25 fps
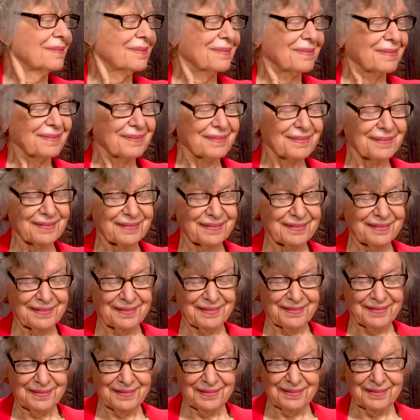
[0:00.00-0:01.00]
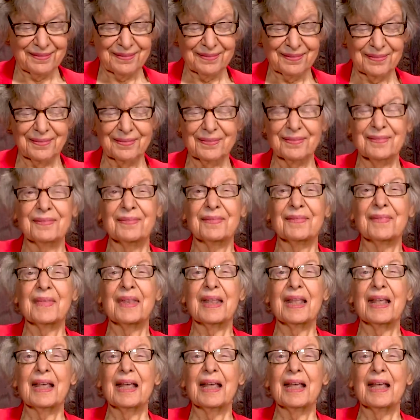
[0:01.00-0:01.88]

(no one is talking)